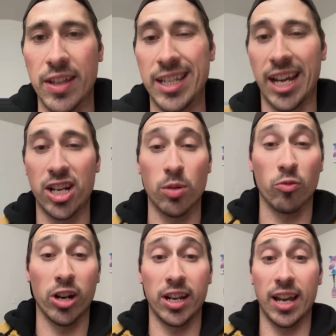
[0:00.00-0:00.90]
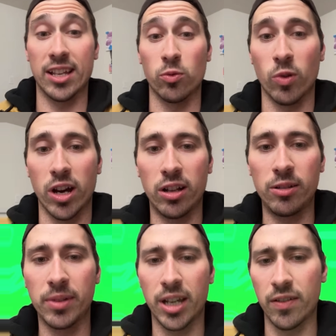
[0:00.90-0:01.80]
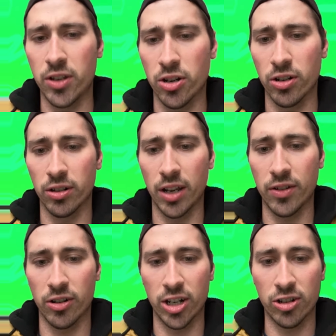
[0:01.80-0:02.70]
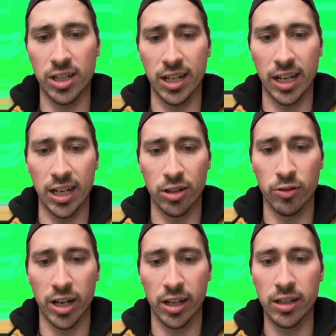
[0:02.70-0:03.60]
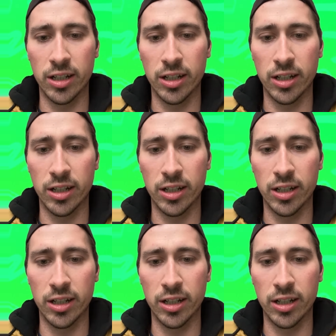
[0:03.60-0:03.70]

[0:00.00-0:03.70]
the Tangem ring as well, if you're interested in getting the ring.